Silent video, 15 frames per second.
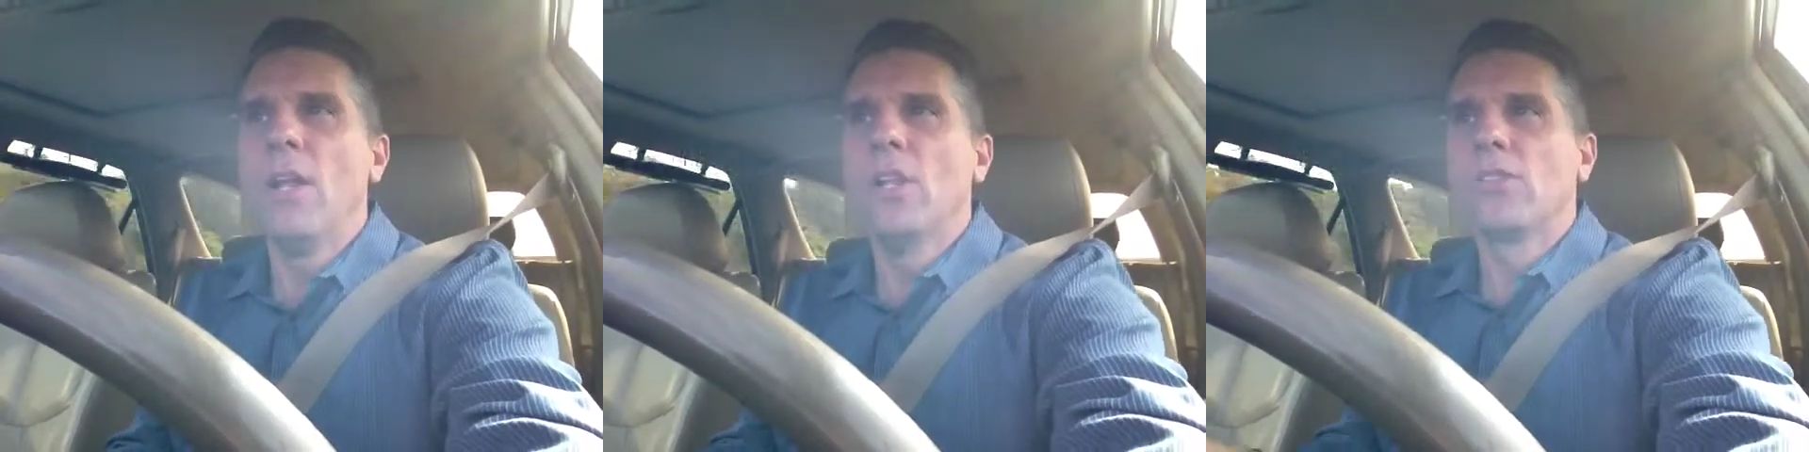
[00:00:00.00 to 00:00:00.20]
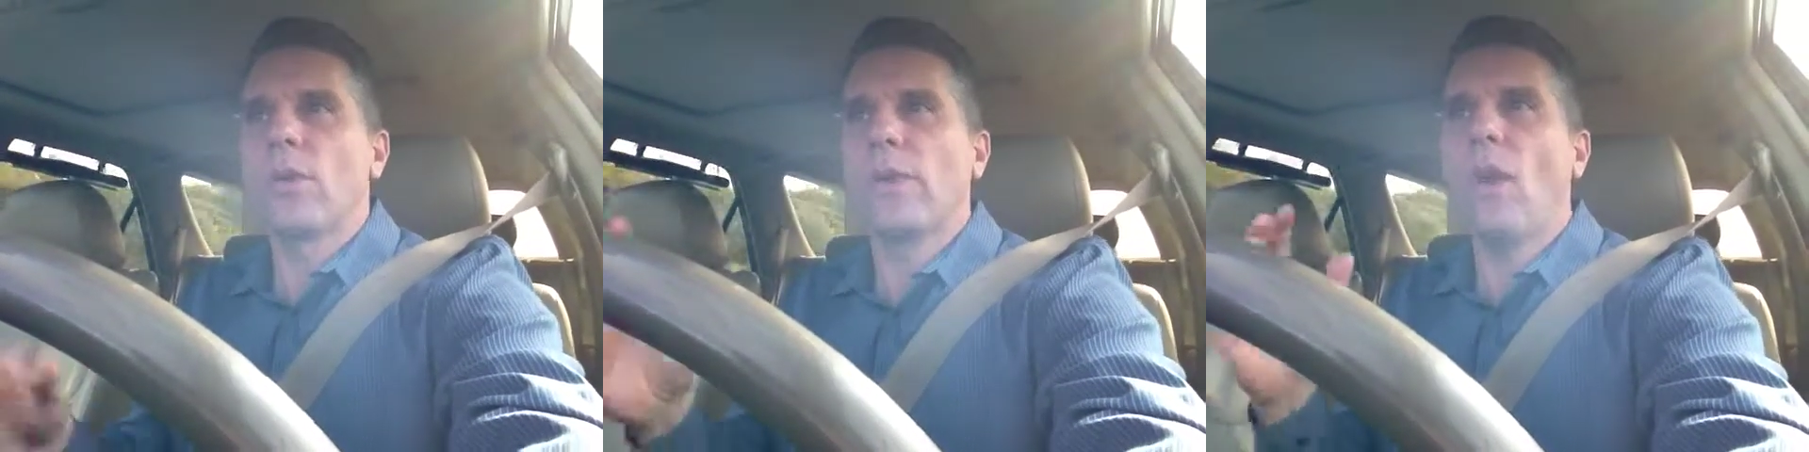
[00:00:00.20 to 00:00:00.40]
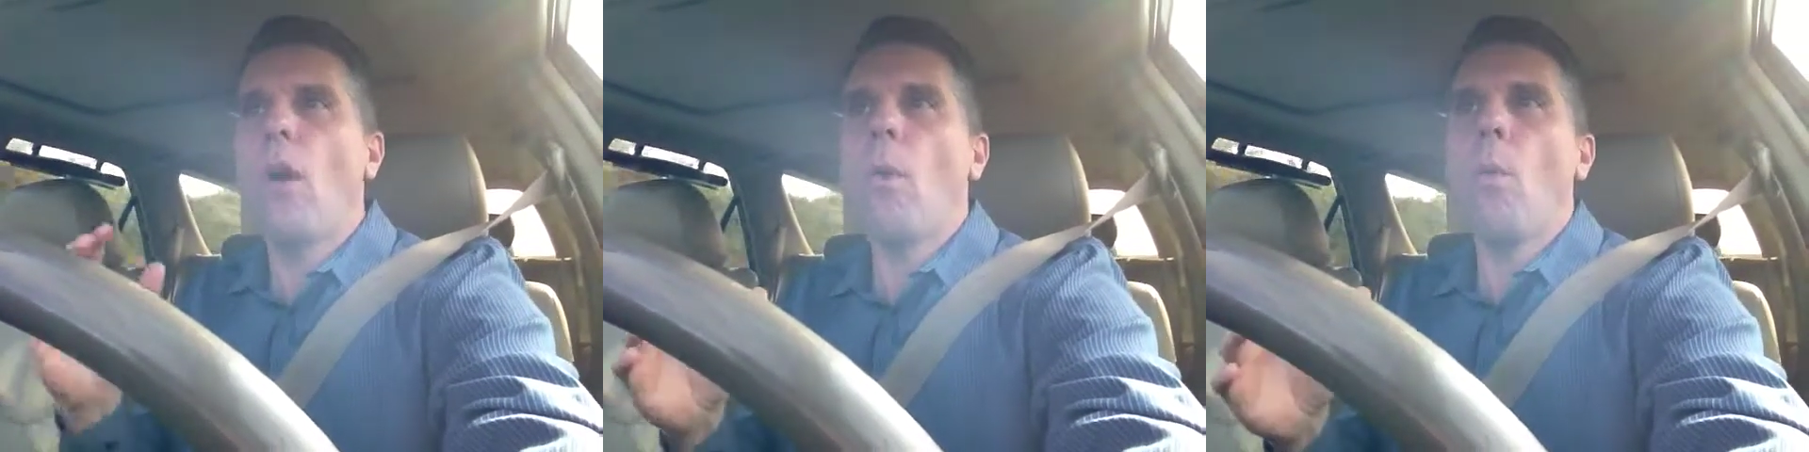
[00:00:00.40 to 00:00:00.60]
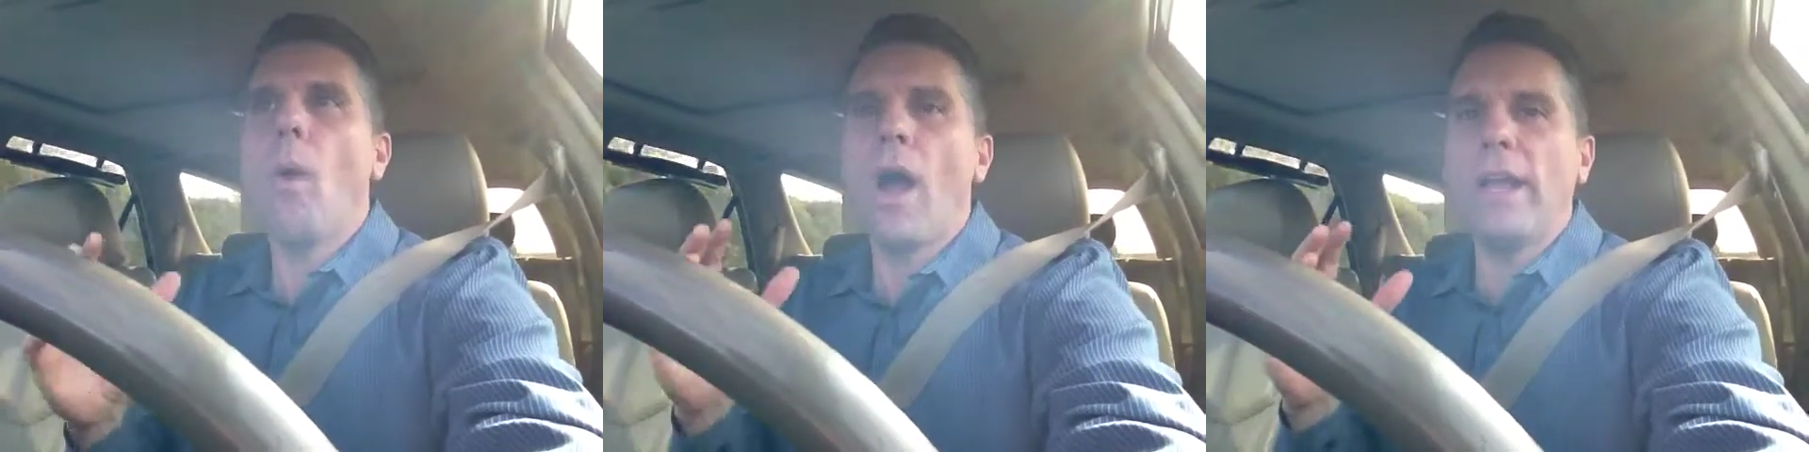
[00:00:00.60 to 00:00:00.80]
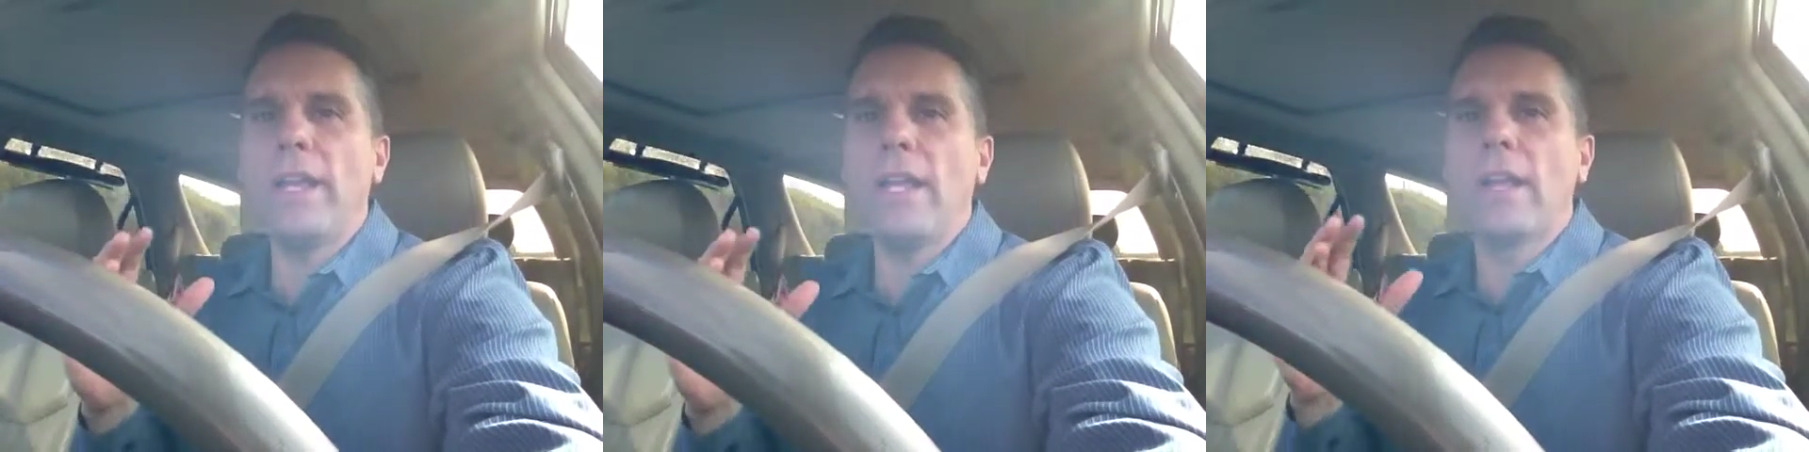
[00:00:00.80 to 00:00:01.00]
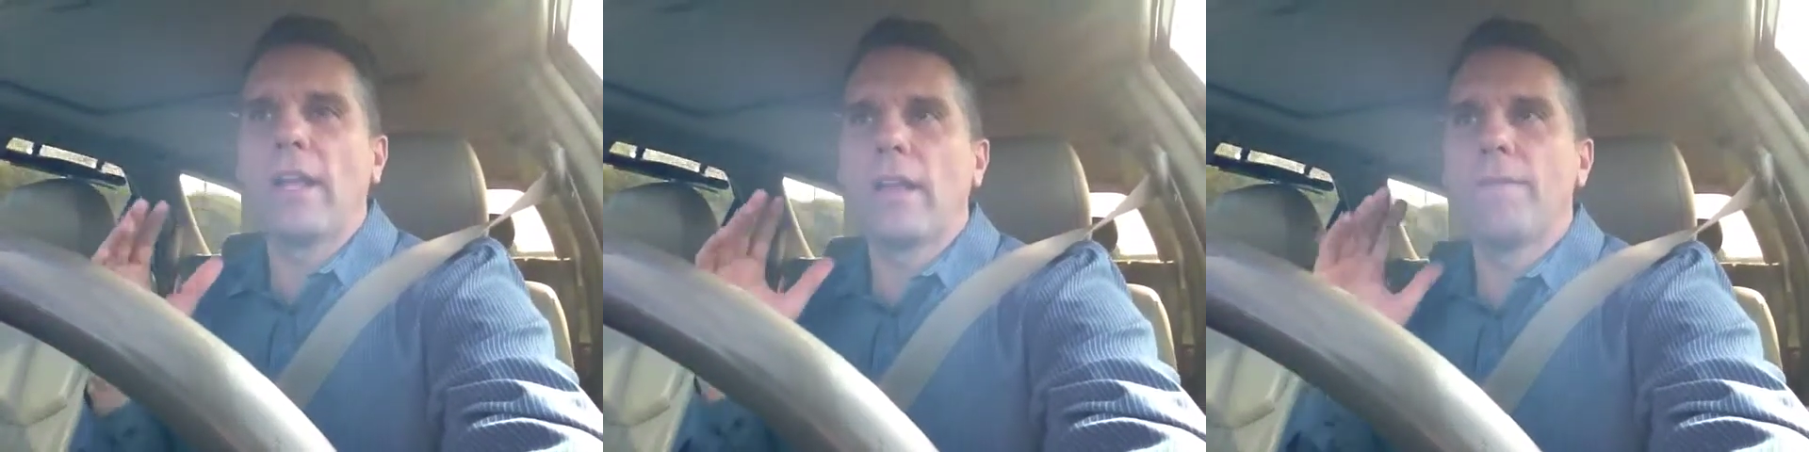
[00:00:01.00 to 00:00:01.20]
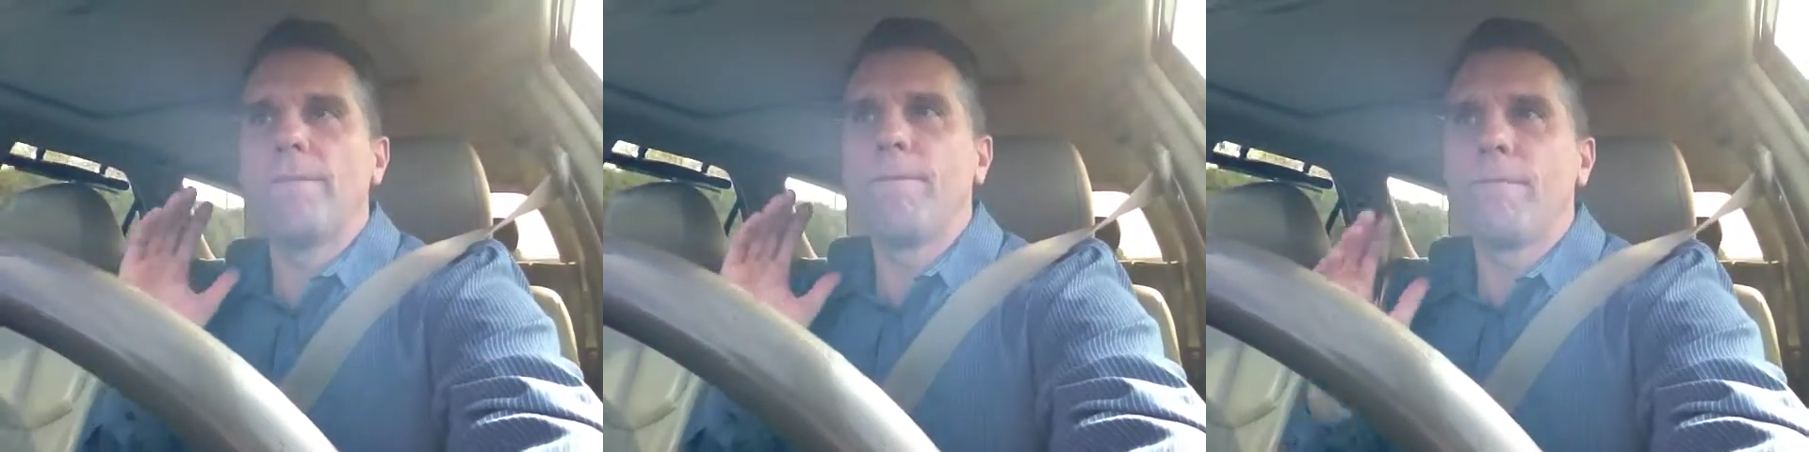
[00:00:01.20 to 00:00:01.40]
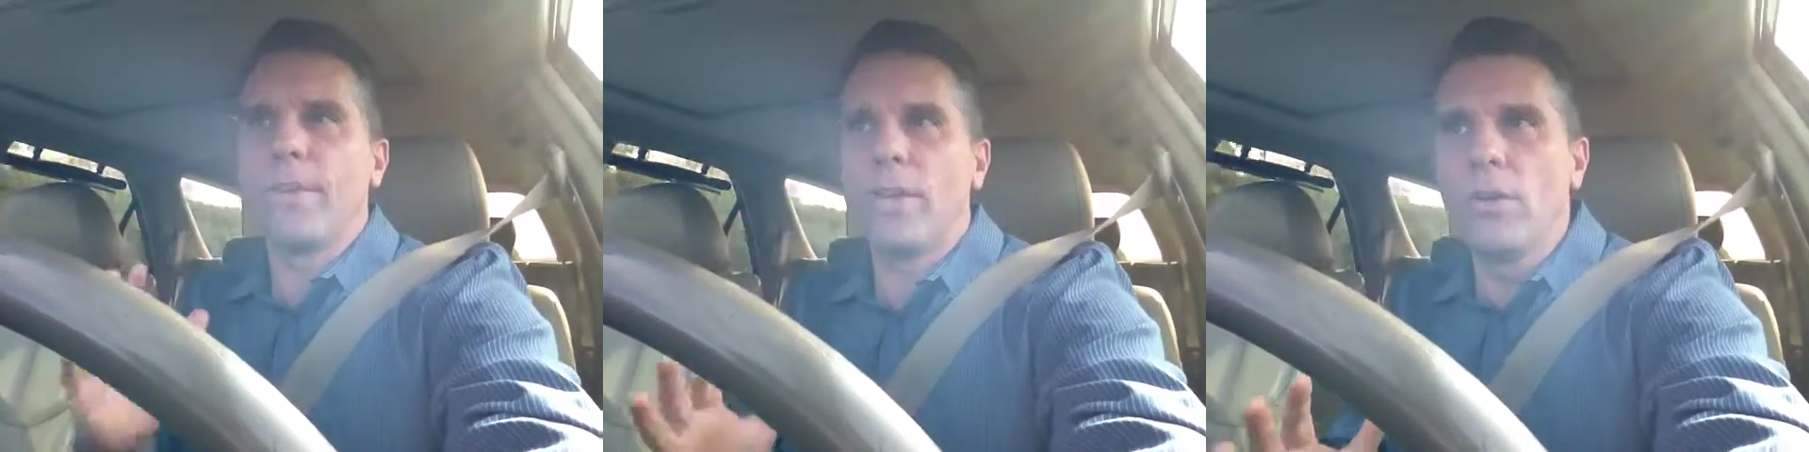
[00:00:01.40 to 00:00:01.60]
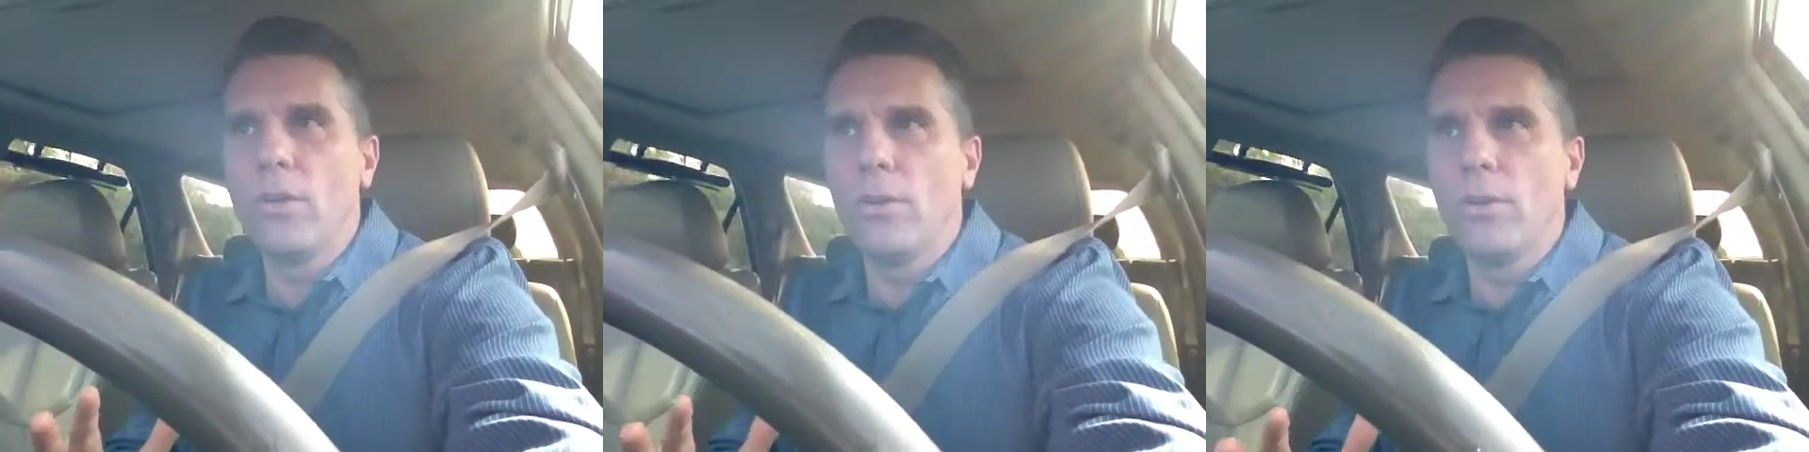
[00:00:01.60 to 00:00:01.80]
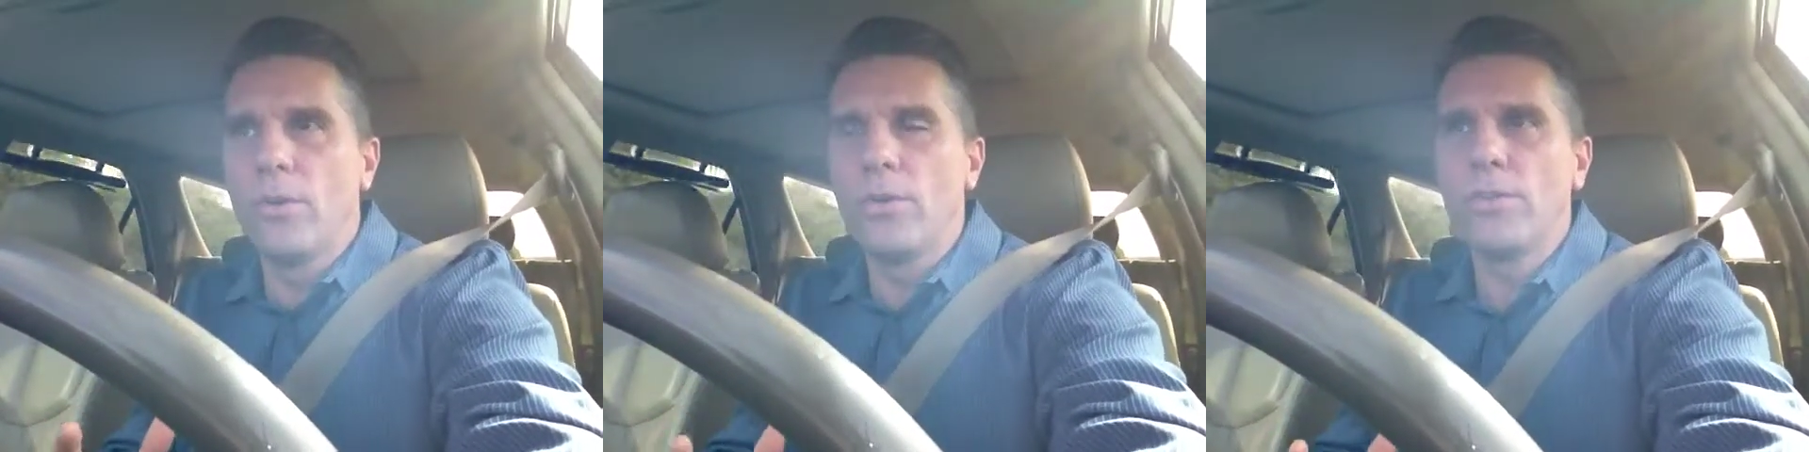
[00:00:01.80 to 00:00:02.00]
So I don't want you to
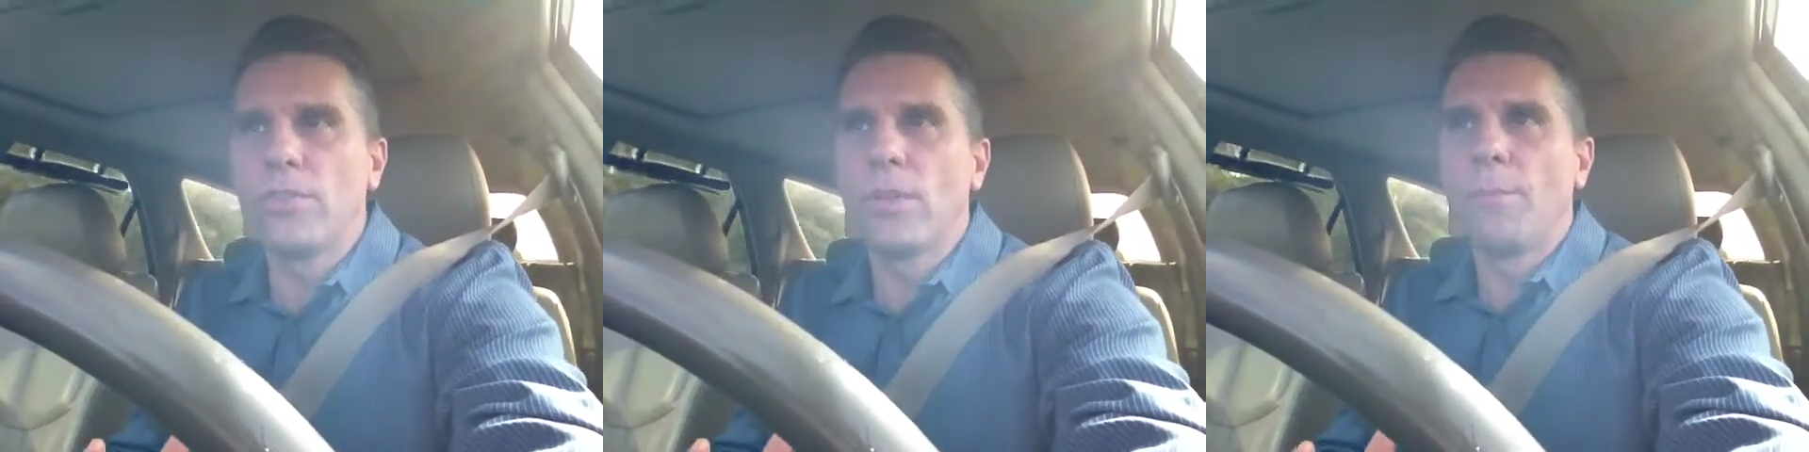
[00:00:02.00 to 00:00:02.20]
confuse